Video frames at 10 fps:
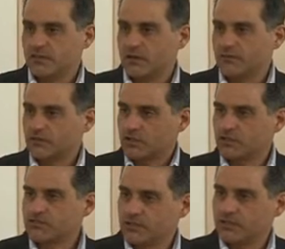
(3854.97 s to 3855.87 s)
of the
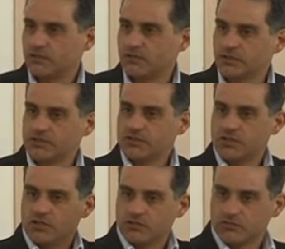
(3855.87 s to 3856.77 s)
country they wanted to
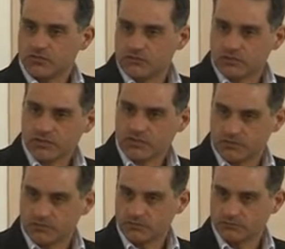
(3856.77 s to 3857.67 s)
go to work
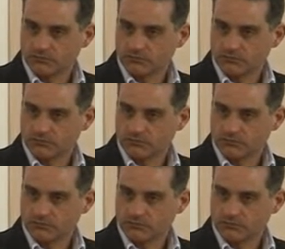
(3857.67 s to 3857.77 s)
to